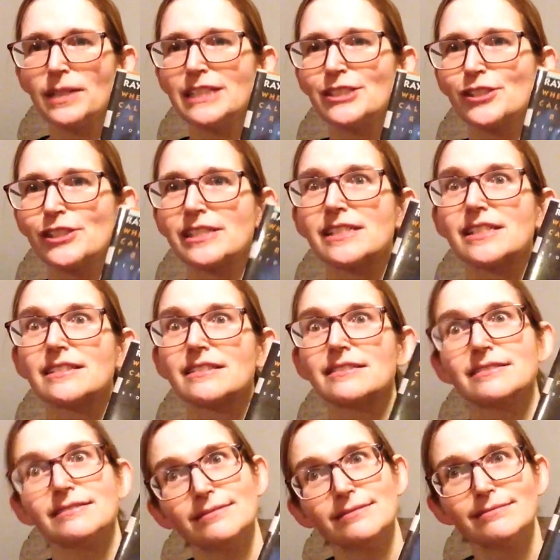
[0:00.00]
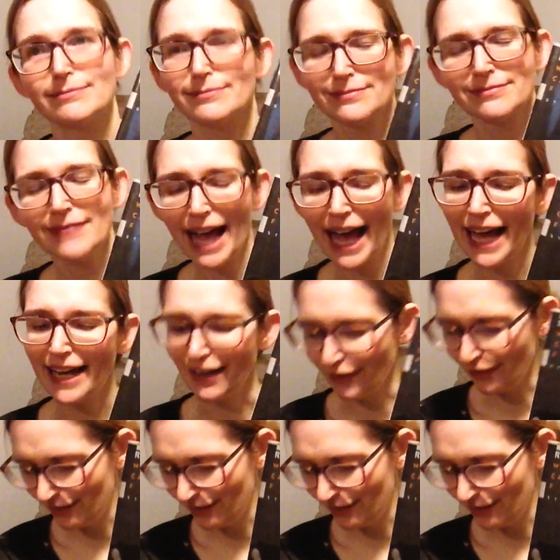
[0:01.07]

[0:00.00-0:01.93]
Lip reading: I just had other